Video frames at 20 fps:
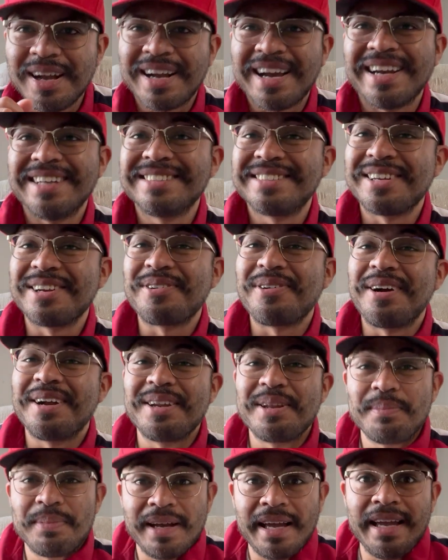kind of said it
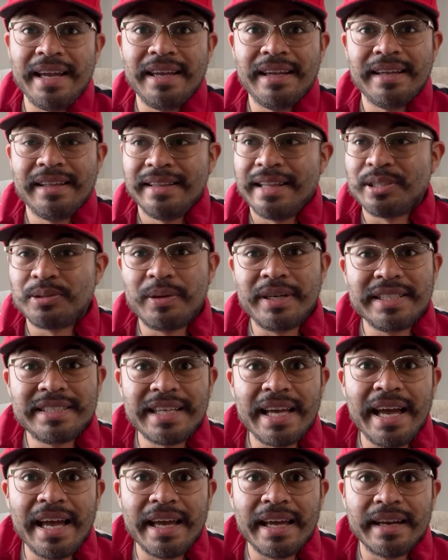quietly, but hey, that's what he
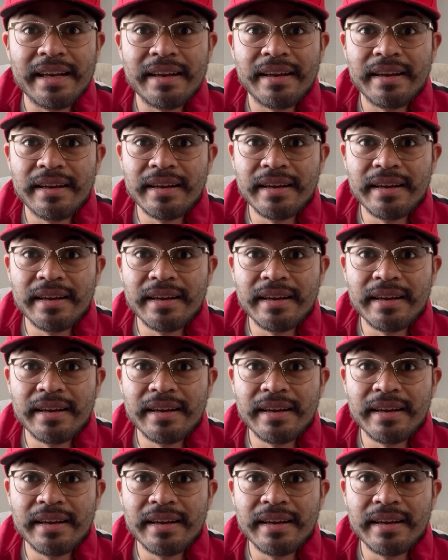said.